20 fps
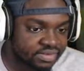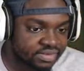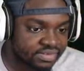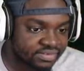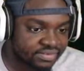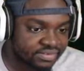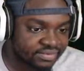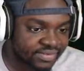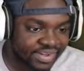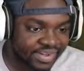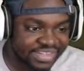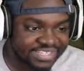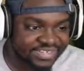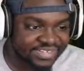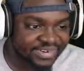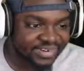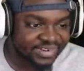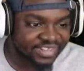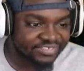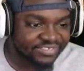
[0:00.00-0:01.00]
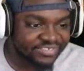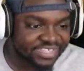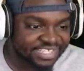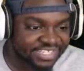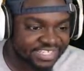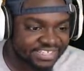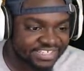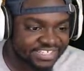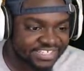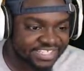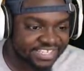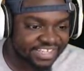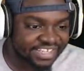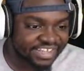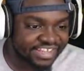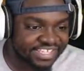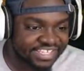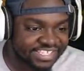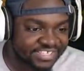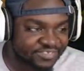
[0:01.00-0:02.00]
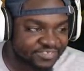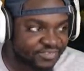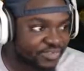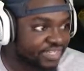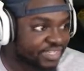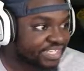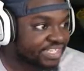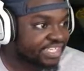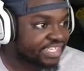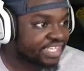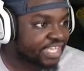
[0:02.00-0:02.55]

Why is there all of a sudden just a gust of wind?